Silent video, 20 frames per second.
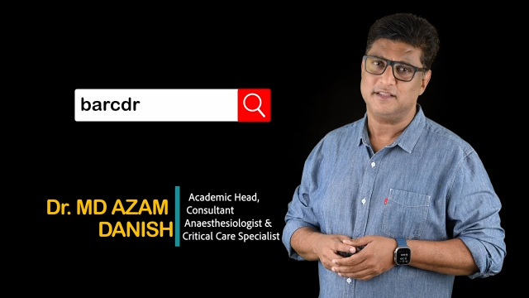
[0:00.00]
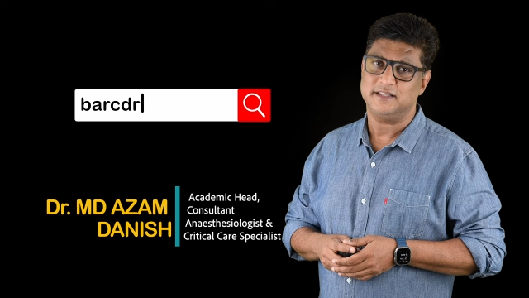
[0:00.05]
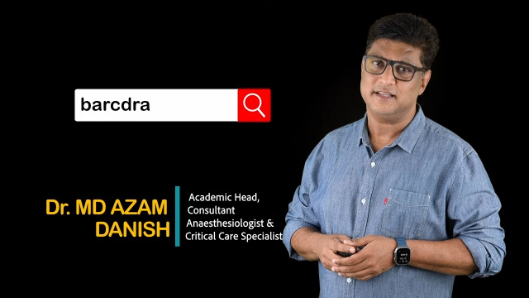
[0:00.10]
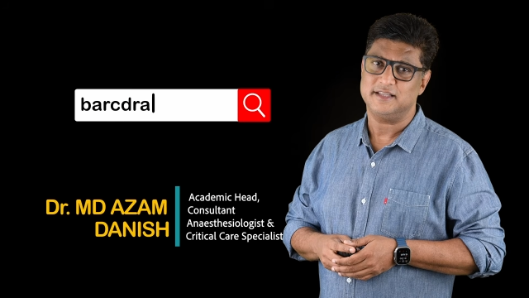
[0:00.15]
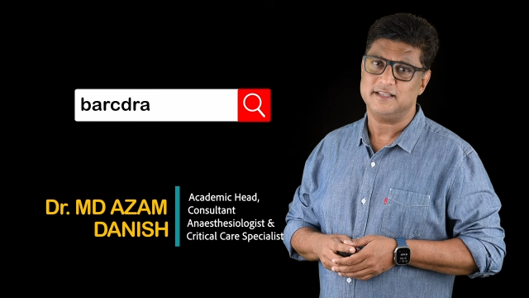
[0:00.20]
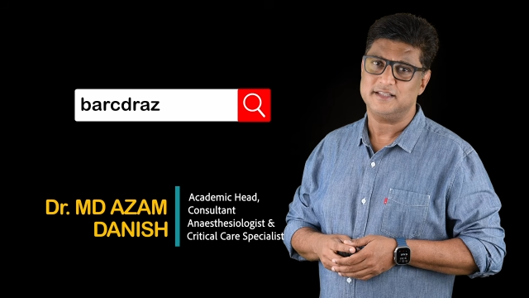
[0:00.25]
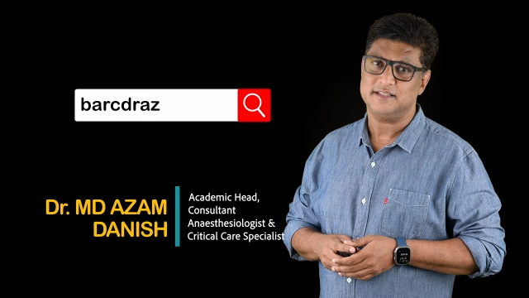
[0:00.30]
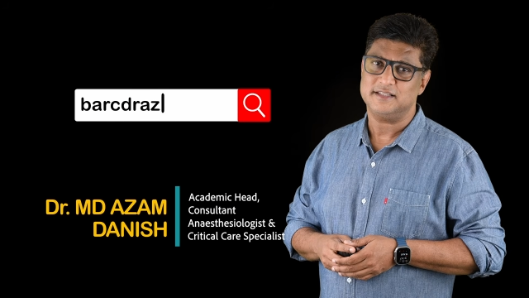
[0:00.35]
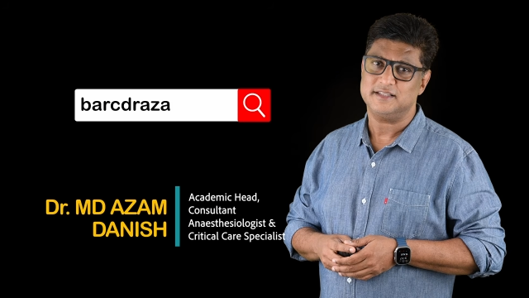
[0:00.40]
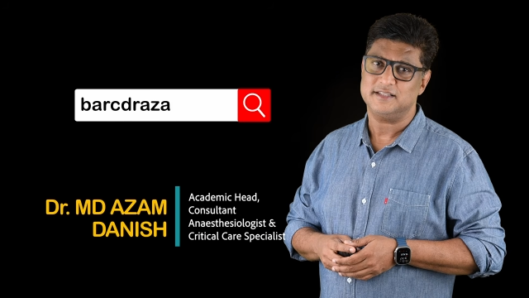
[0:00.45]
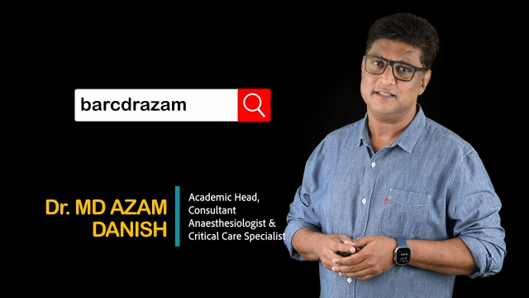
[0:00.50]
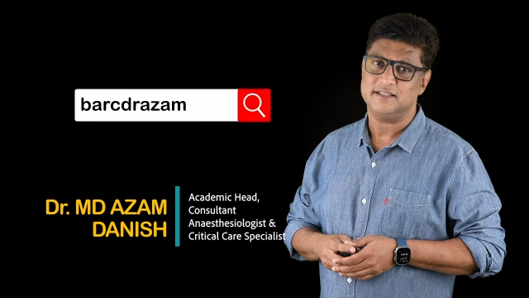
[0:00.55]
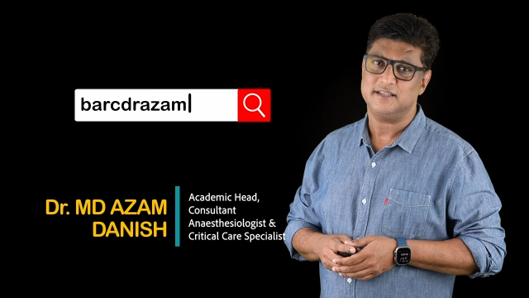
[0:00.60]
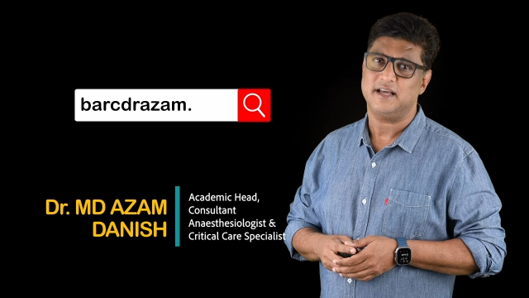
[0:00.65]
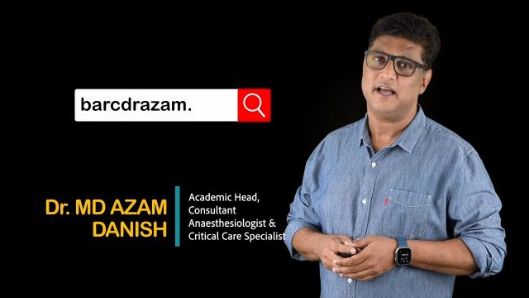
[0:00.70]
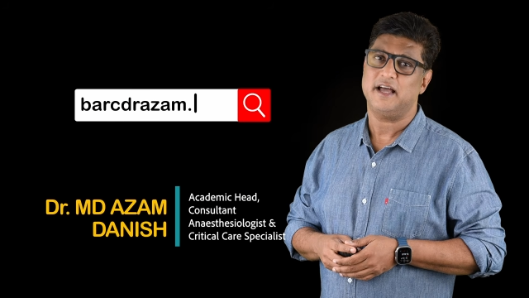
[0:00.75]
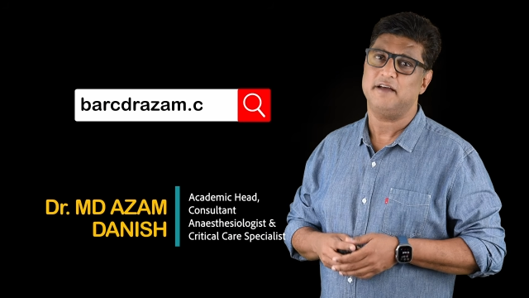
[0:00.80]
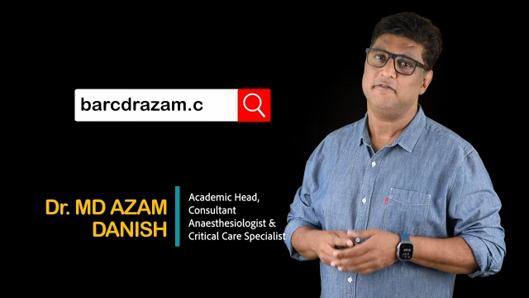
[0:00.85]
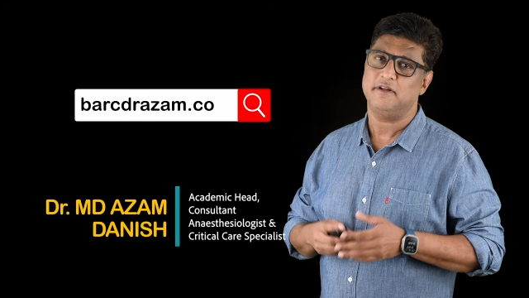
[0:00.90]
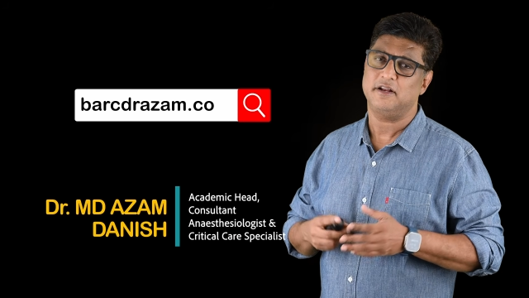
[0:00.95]
this.
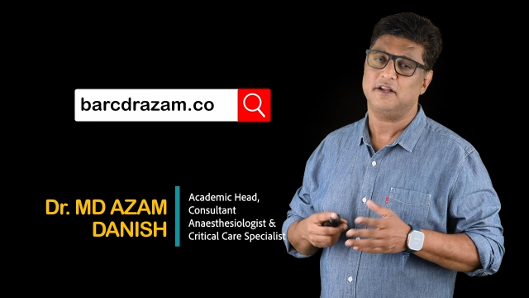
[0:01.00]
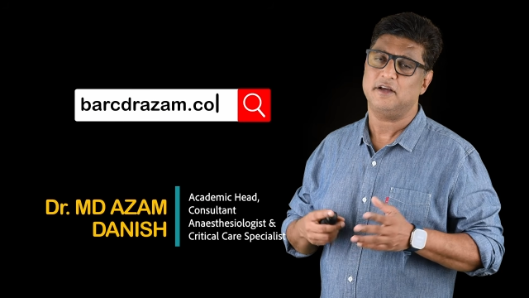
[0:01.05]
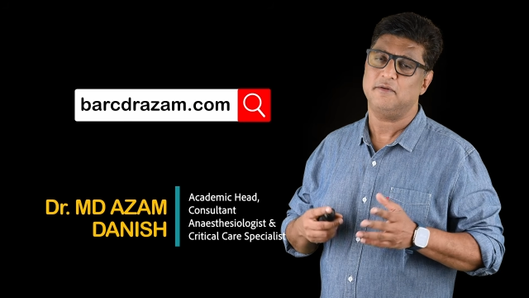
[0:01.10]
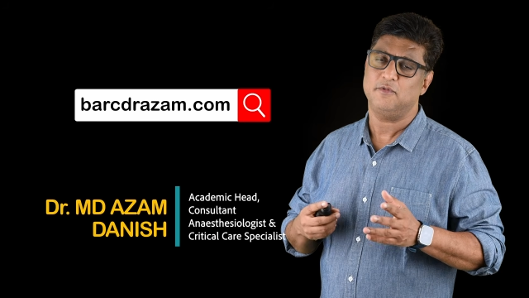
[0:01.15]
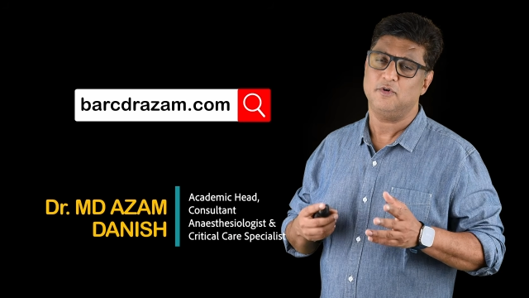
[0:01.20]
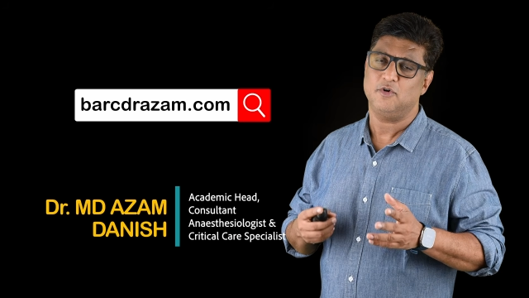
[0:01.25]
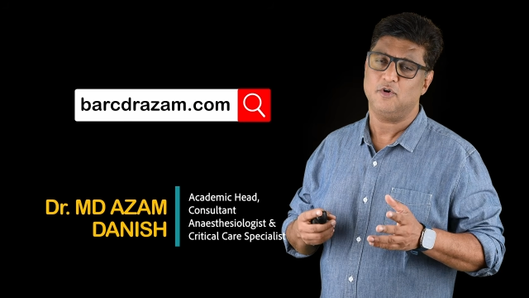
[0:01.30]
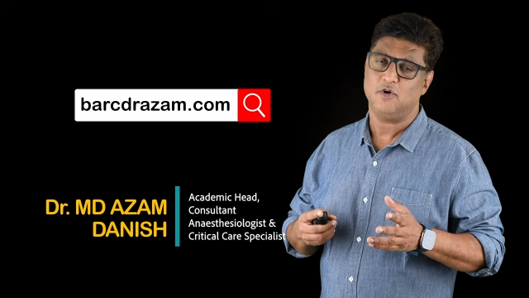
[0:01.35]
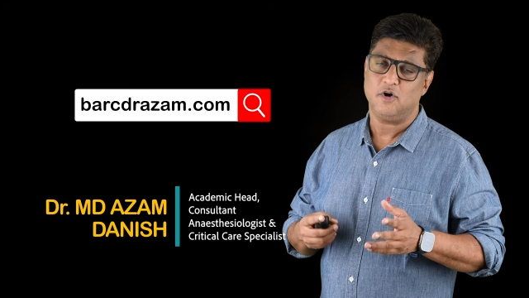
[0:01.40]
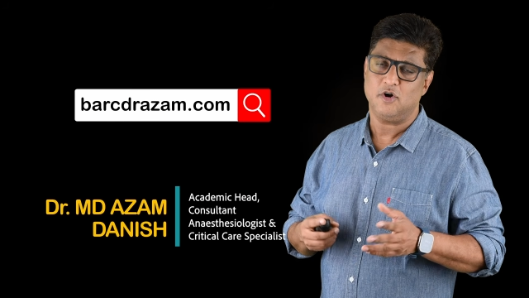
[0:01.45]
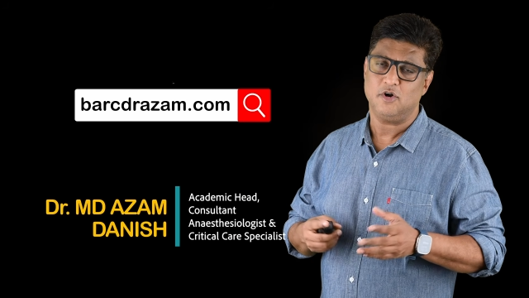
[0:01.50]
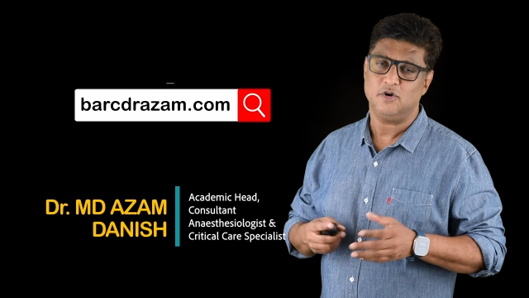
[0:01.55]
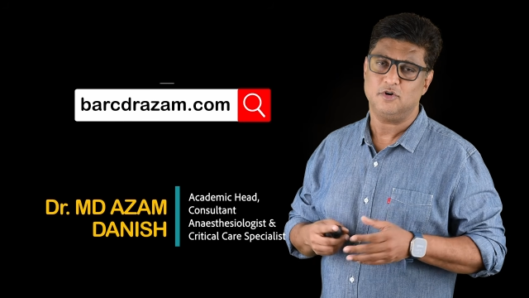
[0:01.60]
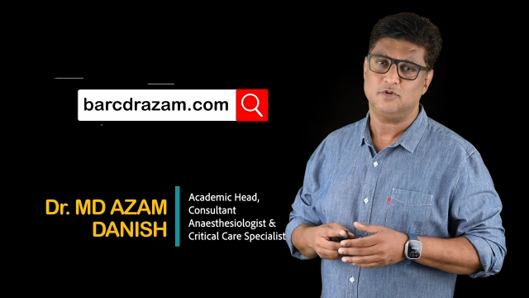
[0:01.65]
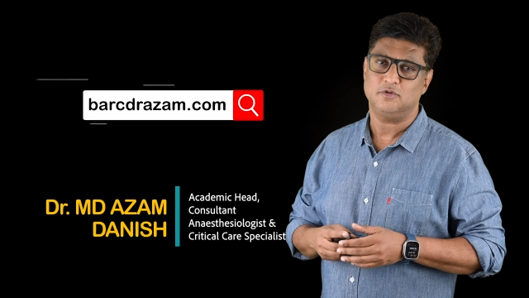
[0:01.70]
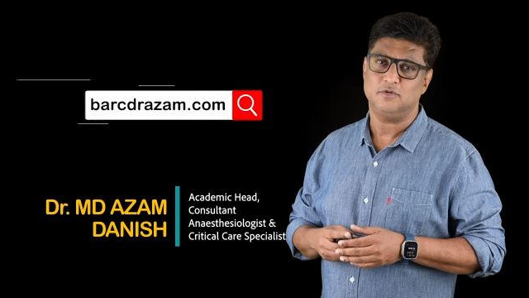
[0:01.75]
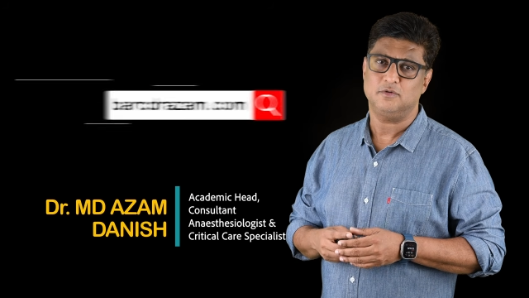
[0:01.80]
I welcome you all to